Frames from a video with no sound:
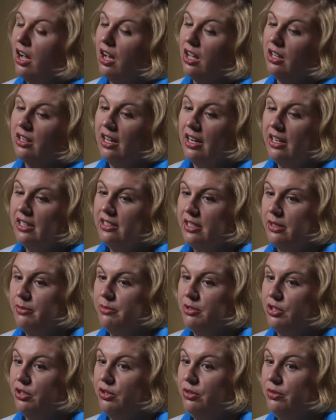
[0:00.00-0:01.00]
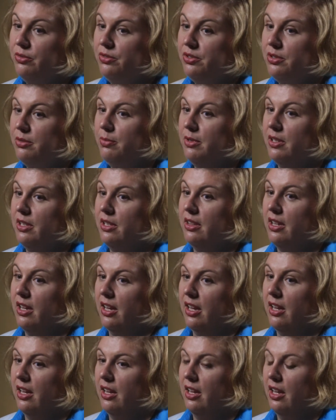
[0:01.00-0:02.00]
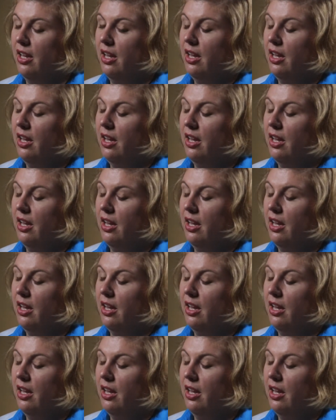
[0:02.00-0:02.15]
A lot of times it used to be that